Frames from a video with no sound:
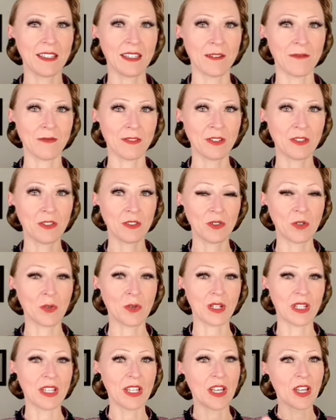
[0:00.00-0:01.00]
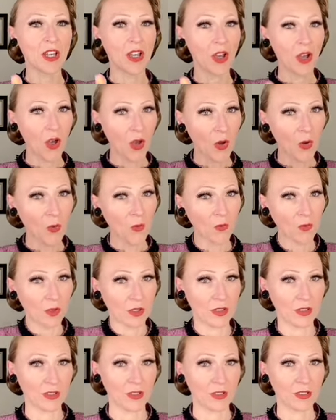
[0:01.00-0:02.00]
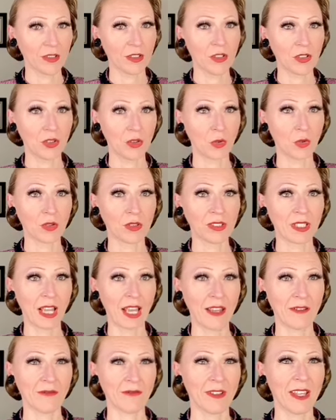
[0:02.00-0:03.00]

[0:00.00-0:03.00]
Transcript: different story over your life.